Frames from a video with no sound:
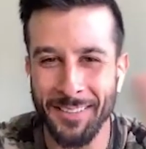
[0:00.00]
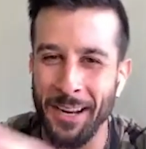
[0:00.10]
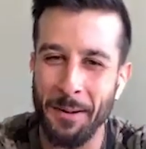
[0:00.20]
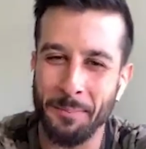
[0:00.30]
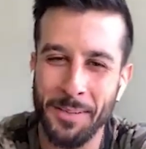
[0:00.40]

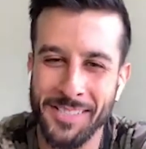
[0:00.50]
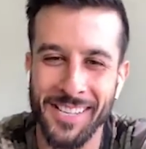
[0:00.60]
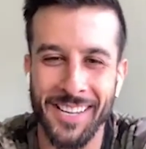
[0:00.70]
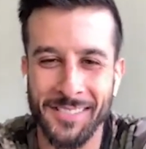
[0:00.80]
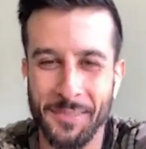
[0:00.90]
I
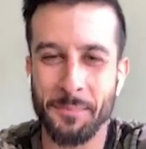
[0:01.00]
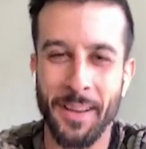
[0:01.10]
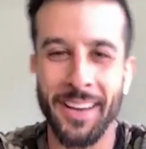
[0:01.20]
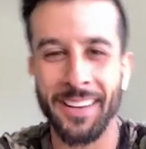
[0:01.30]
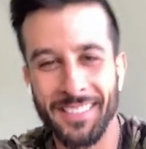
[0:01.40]
appreciate you,
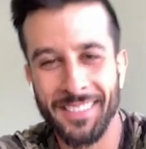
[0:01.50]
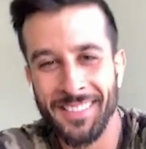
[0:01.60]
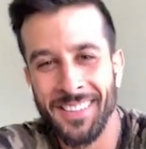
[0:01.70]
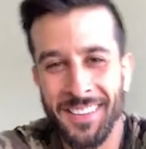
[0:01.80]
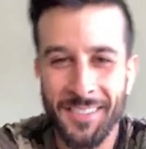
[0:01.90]
man.
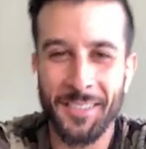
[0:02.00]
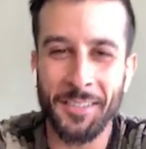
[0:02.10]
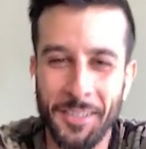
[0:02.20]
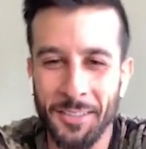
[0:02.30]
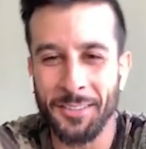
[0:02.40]

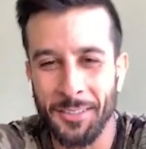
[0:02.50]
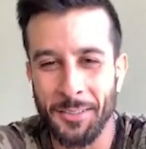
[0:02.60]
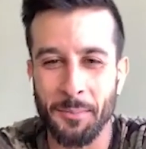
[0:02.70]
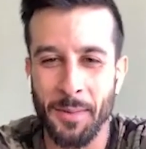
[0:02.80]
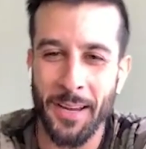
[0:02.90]
Absolutely. You're a good
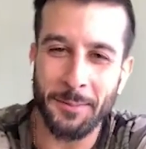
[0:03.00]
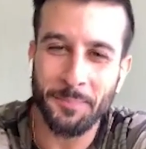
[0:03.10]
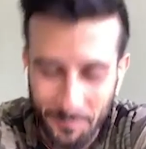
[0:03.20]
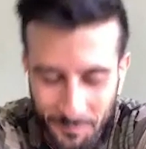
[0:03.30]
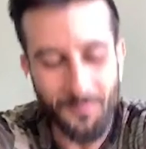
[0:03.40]
dude, man.
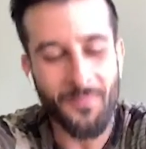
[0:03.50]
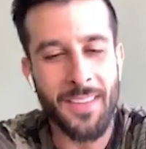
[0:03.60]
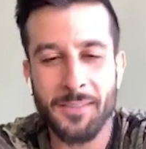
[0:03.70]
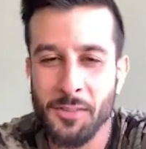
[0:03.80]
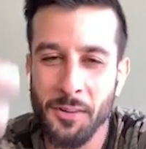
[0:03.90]

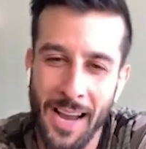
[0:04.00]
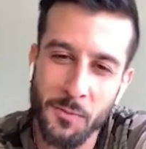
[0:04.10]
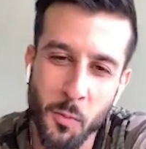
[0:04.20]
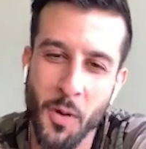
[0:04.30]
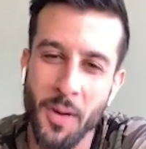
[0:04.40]
So,
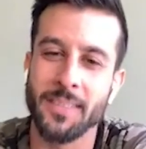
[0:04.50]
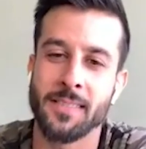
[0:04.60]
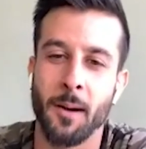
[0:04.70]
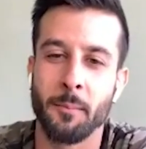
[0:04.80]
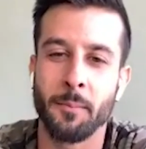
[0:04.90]
Absolutely. guys, what is
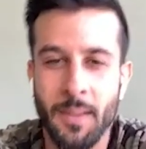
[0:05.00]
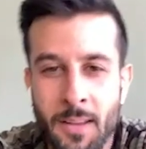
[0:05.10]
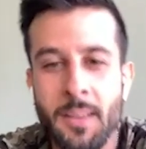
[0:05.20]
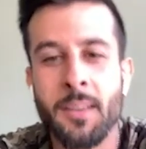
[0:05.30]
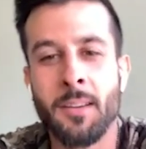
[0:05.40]
up?
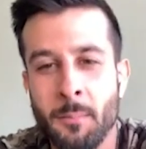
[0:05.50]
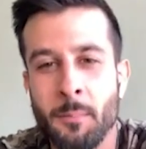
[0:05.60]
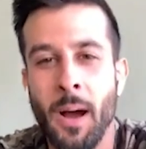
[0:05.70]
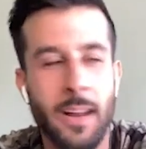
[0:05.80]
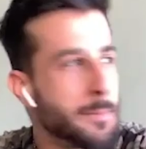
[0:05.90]

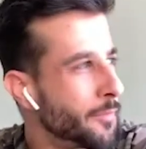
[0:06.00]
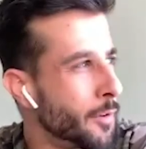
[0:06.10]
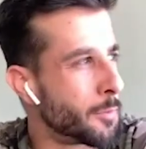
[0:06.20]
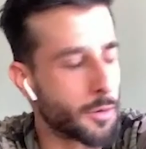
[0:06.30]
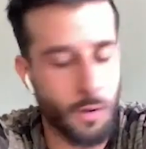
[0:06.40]
My name's
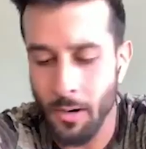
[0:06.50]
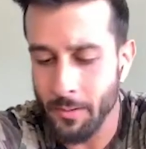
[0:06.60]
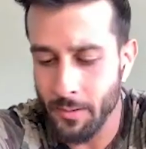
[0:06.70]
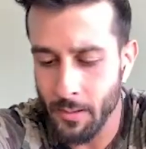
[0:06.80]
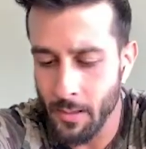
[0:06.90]
Phil
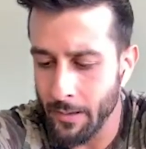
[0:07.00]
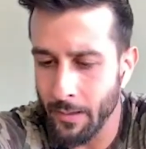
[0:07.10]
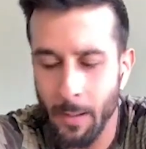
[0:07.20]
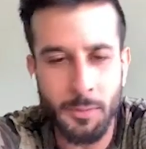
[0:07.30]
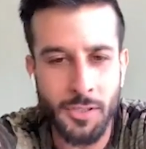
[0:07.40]
McCarthy, and
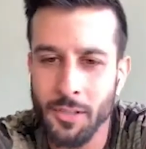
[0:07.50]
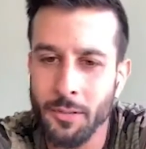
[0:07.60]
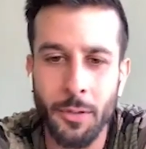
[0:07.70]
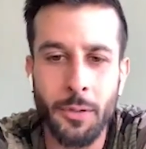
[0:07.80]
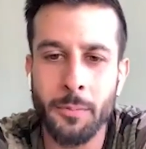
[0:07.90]
I'm just a
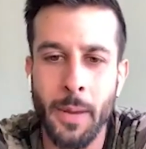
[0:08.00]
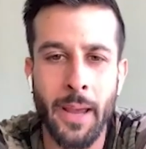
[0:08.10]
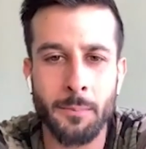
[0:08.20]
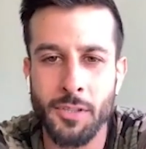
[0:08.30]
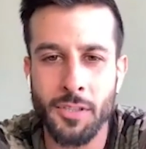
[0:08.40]
dude, man.
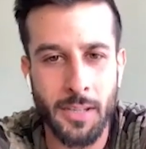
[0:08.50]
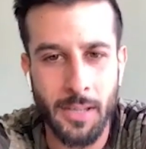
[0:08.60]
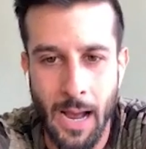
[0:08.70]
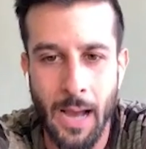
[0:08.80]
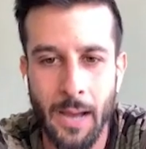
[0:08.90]
I'm just a
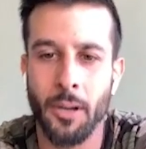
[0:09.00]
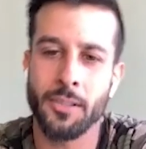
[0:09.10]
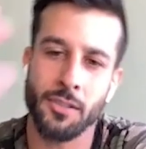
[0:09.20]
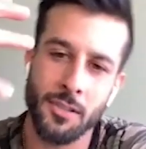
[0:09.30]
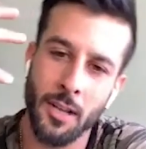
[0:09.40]
guy, right?
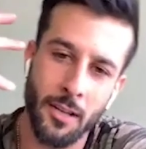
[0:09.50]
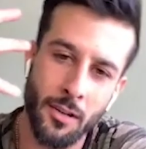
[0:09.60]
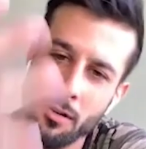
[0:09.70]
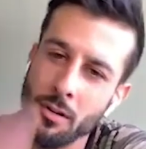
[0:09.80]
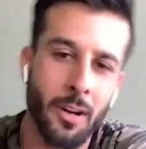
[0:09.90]
Just like
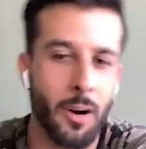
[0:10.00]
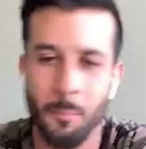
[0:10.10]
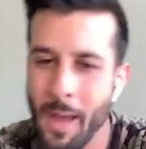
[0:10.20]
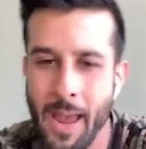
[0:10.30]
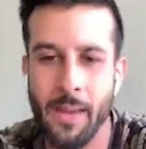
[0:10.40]
you're a
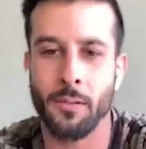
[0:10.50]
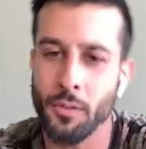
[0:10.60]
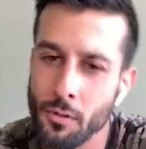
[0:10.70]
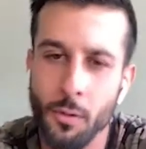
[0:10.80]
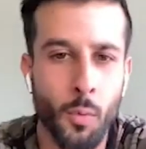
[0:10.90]
man or
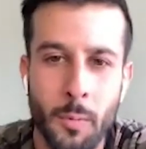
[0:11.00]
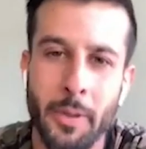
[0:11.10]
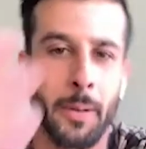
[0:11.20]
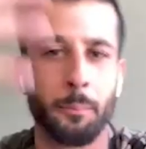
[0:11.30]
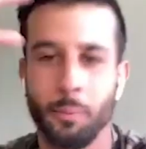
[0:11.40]
you're a
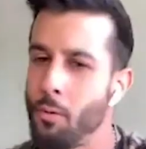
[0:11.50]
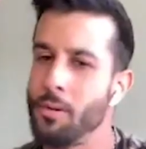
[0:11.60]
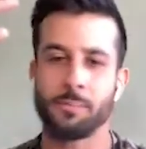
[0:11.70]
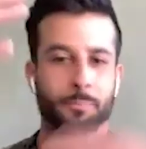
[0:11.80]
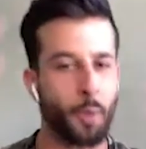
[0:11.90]
woman, and
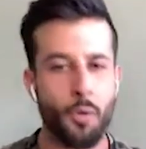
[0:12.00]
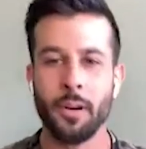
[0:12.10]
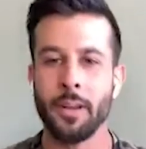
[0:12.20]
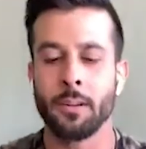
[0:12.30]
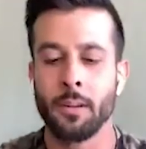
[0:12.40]
Brodie's
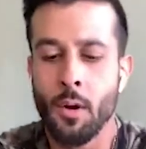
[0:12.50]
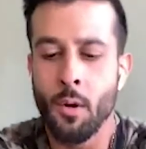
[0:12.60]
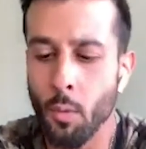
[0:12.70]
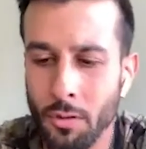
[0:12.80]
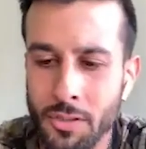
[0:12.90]
Brodie, and
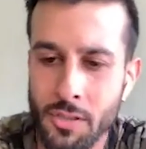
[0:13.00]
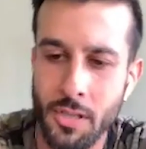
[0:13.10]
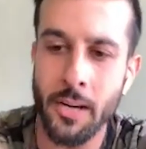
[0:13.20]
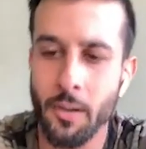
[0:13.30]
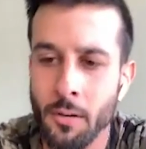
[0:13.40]
we're all just
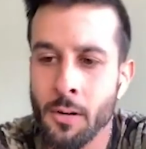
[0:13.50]
here.